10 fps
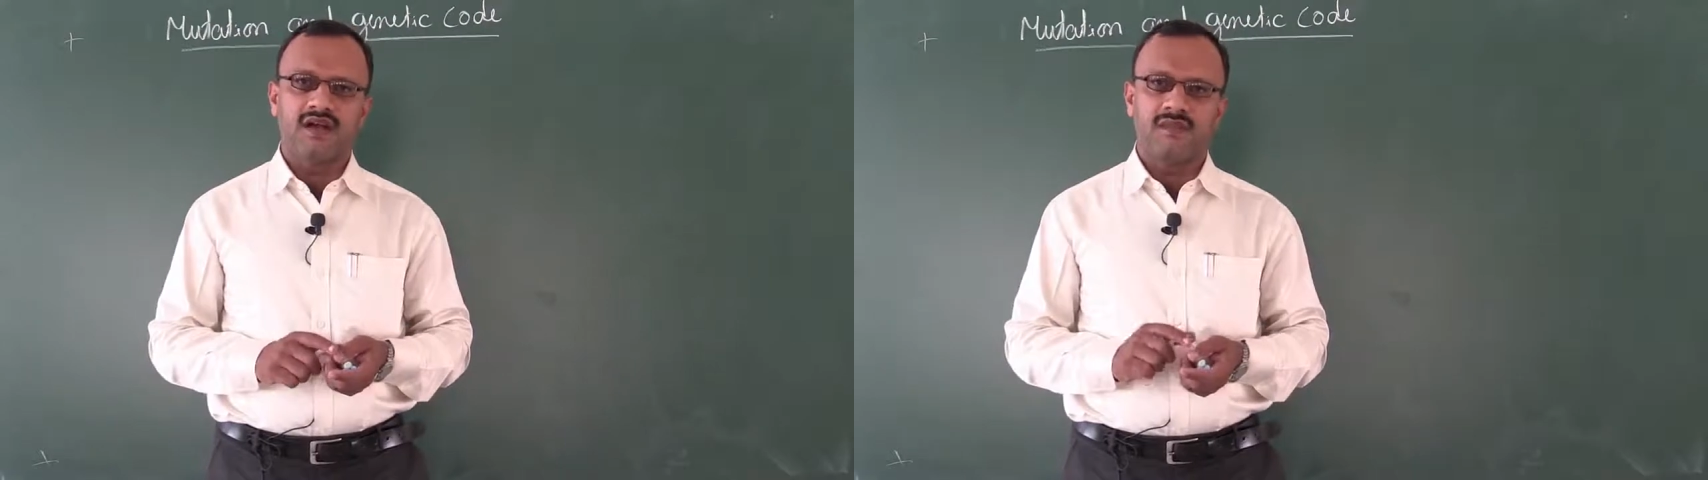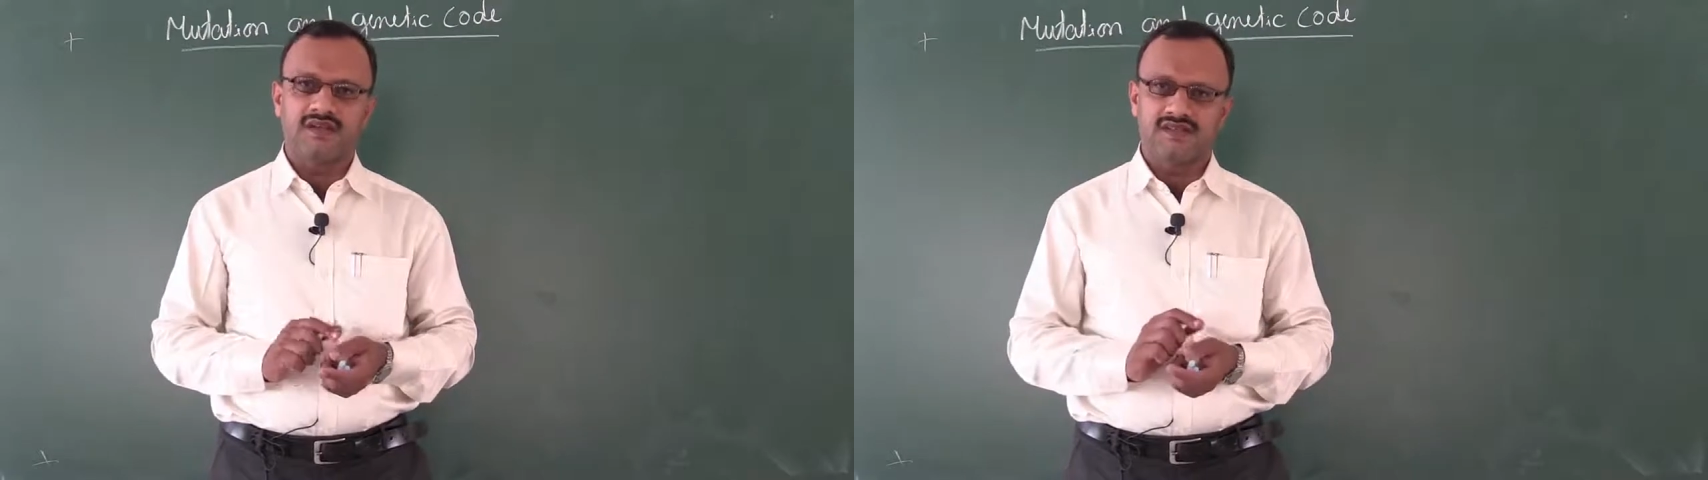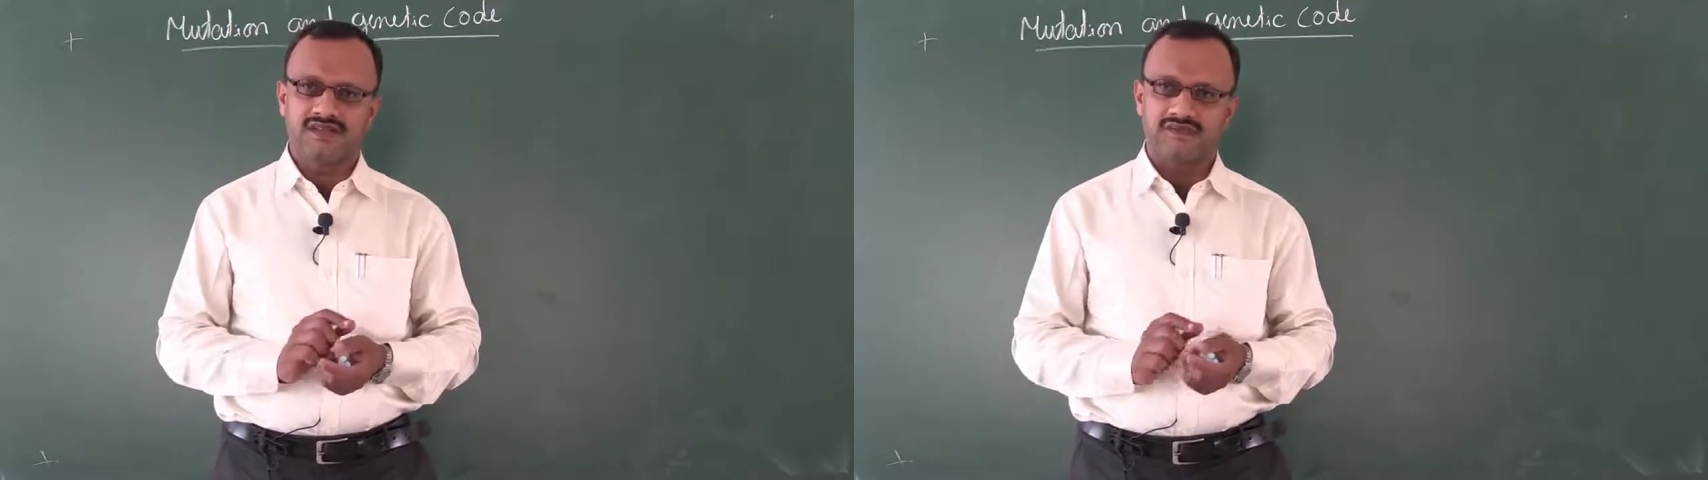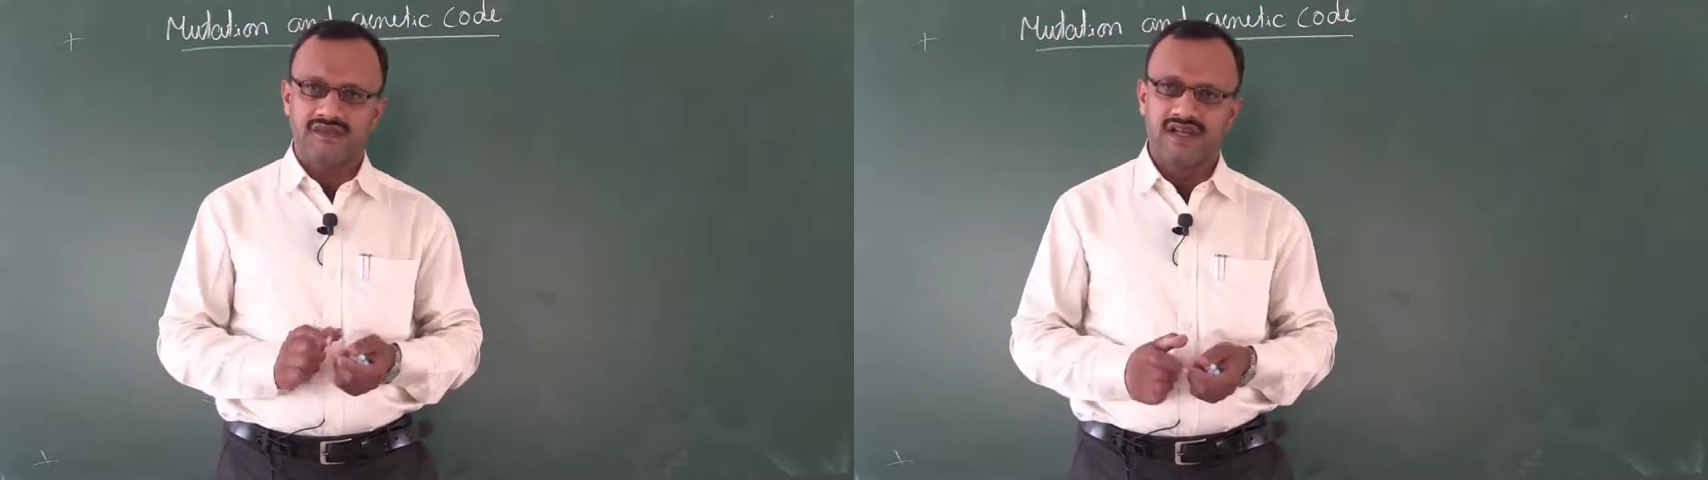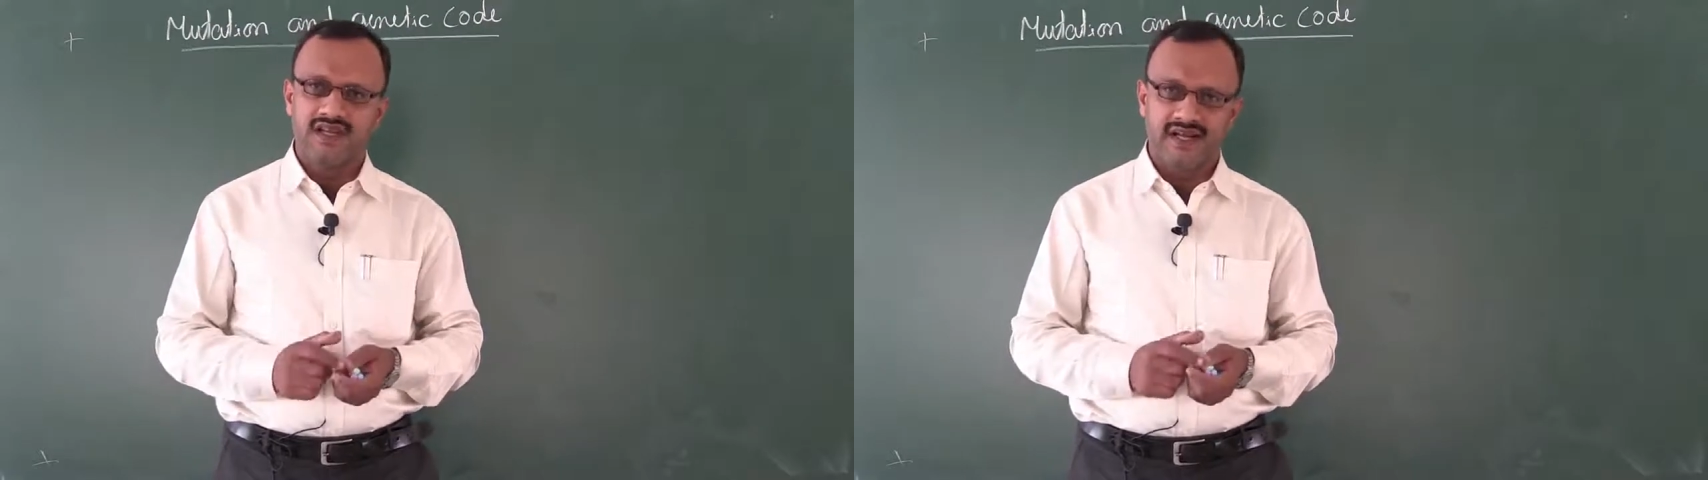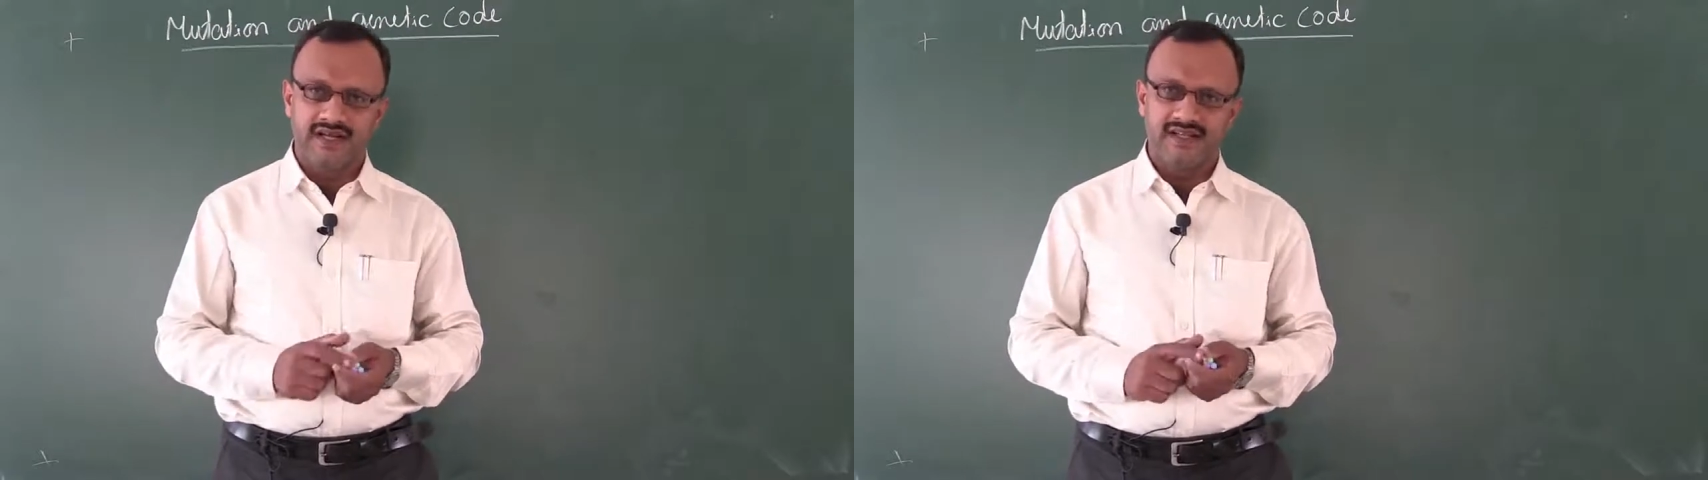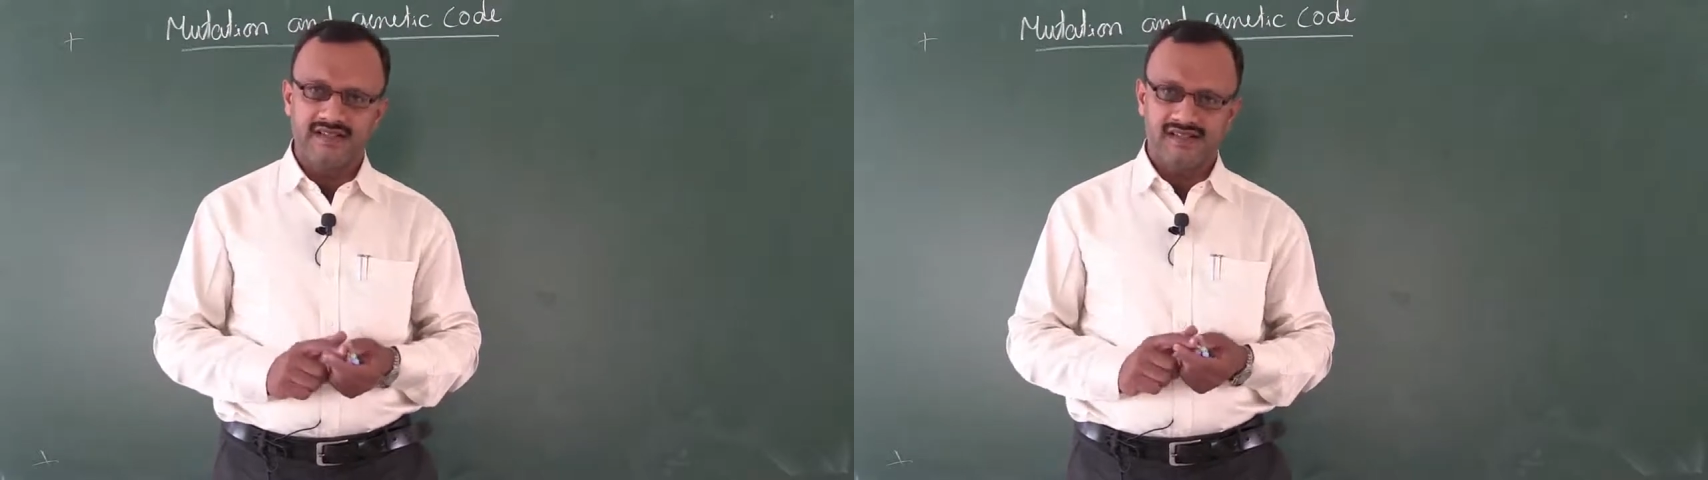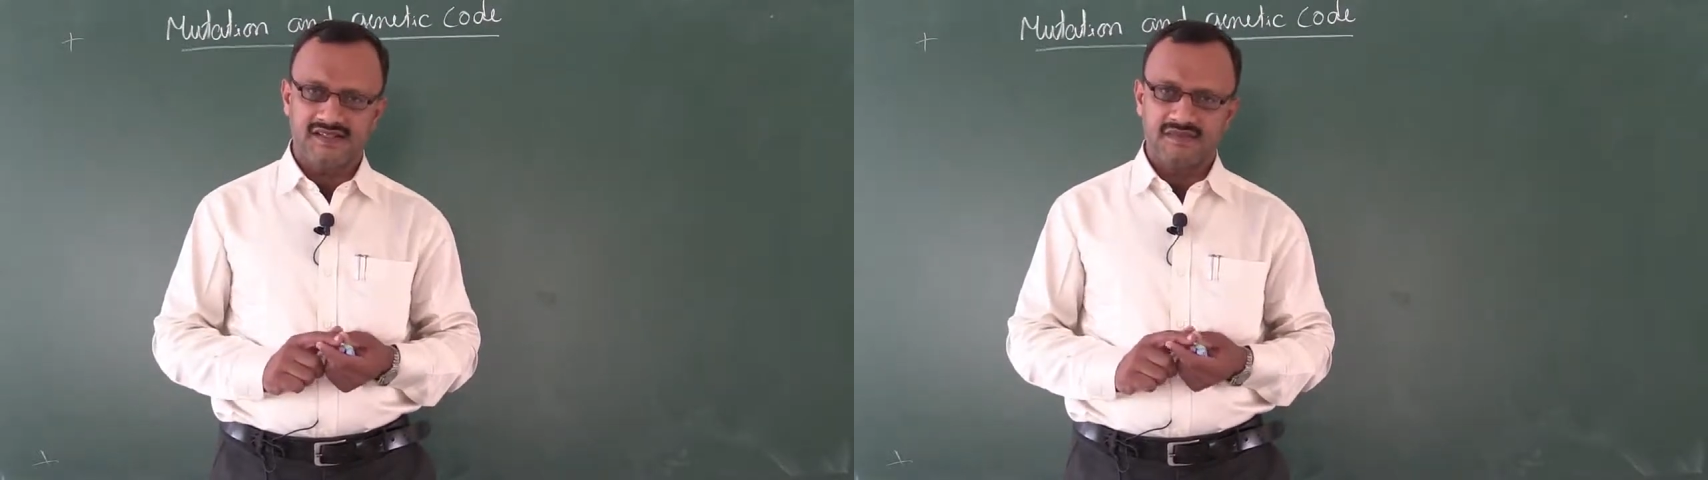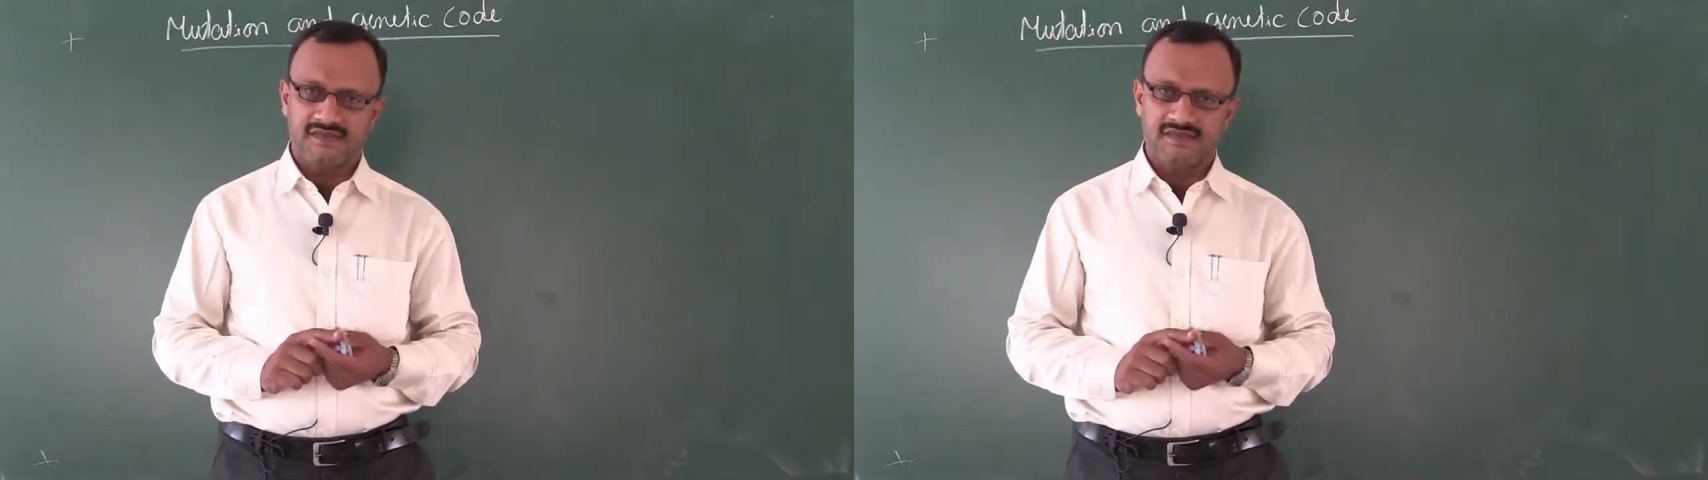Basis of Inheritance.